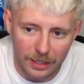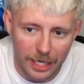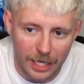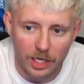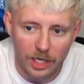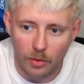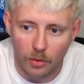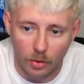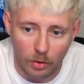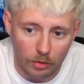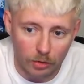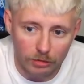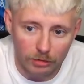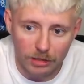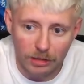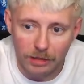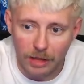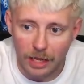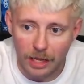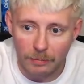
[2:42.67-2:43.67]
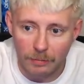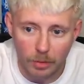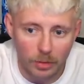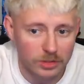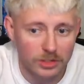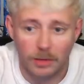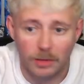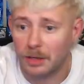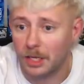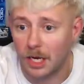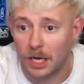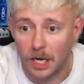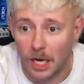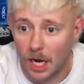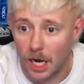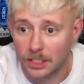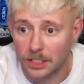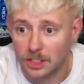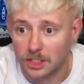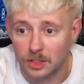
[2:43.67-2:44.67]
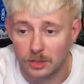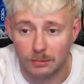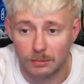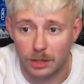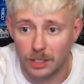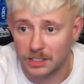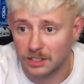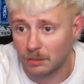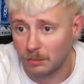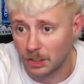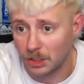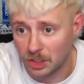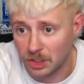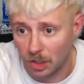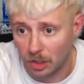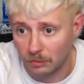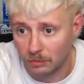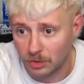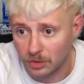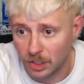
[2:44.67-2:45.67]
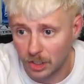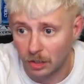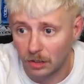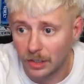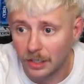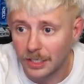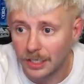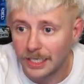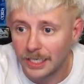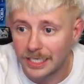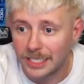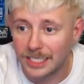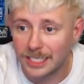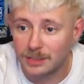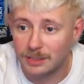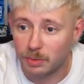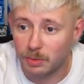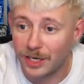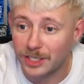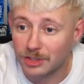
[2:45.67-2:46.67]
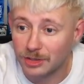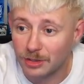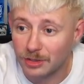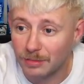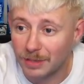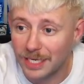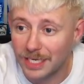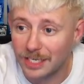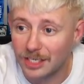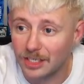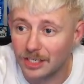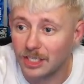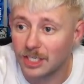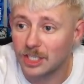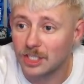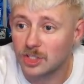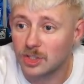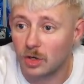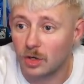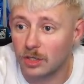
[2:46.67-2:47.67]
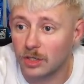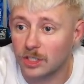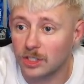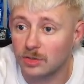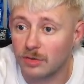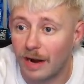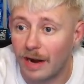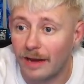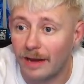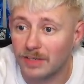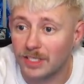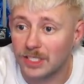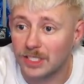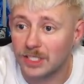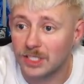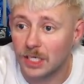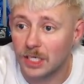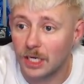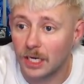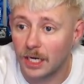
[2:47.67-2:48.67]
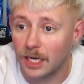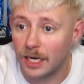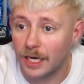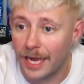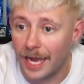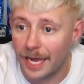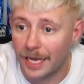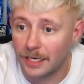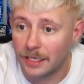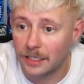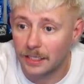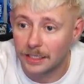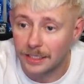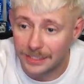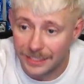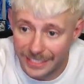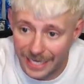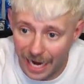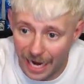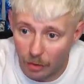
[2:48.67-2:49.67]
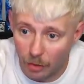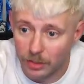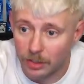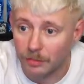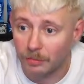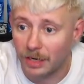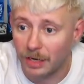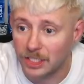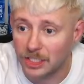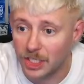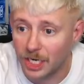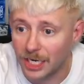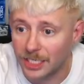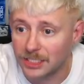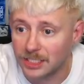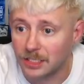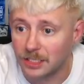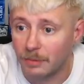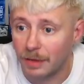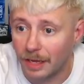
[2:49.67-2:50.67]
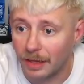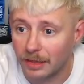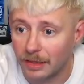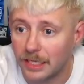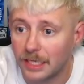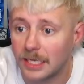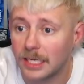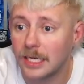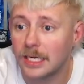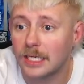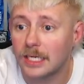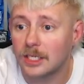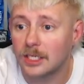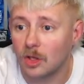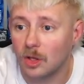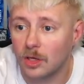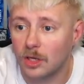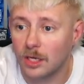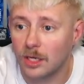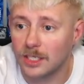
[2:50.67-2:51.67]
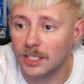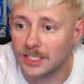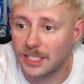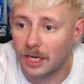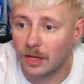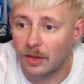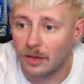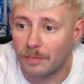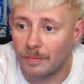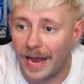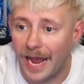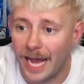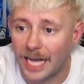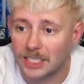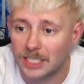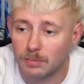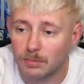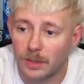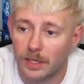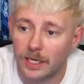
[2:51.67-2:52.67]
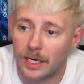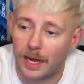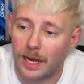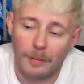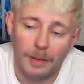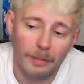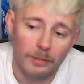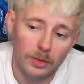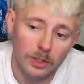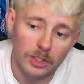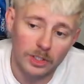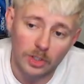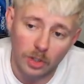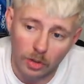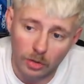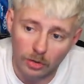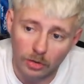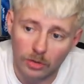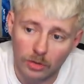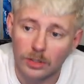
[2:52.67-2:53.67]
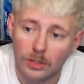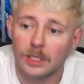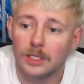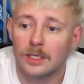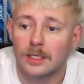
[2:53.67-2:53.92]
let go early than put somebody unconscious or break somebody's arm. So he's pressuring me here, starting to drive his head down into my chest and belly, looking to settle the pass, but I'm able to turtle,